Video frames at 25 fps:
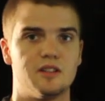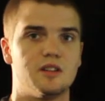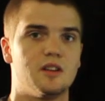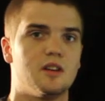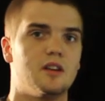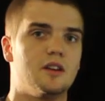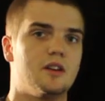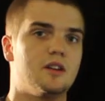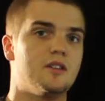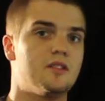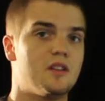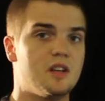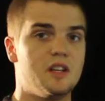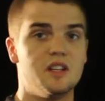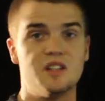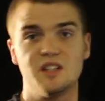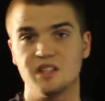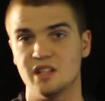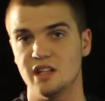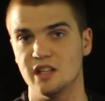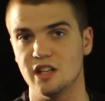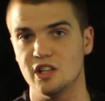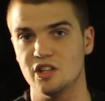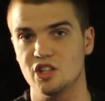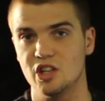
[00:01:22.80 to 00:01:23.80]
to the
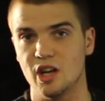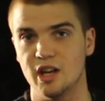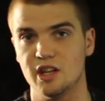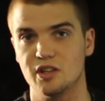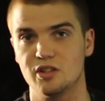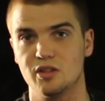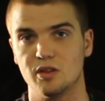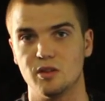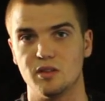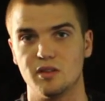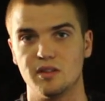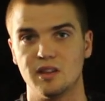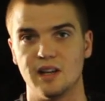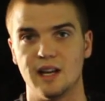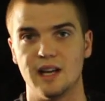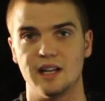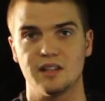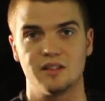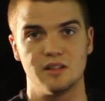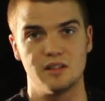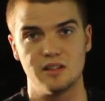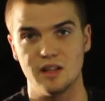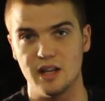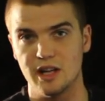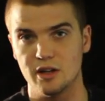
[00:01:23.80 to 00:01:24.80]
CDJ
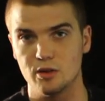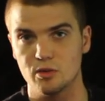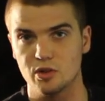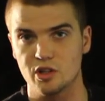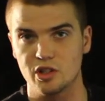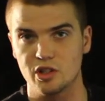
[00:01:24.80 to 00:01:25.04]
2000 needle